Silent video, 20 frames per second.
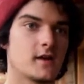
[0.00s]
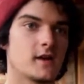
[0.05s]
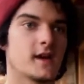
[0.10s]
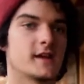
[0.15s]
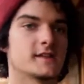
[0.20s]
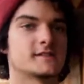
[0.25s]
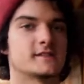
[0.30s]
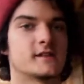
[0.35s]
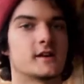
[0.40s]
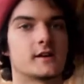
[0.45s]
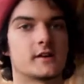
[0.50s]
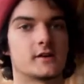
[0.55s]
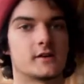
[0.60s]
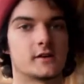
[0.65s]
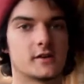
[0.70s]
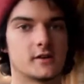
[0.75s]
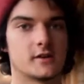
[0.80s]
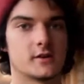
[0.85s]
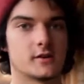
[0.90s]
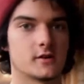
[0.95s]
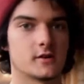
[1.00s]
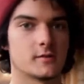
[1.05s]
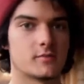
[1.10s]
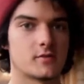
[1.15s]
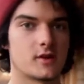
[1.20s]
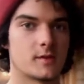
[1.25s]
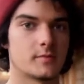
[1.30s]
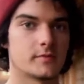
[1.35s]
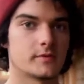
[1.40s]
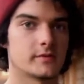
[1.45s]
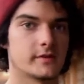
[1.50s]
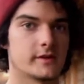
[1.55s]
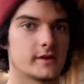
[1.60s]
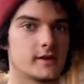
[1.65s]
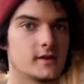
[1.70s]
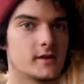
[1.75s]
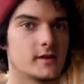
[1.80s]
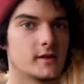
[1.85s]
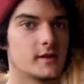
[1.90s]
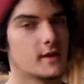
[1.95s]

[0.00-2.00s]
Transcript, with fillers: It's not going to cure properly,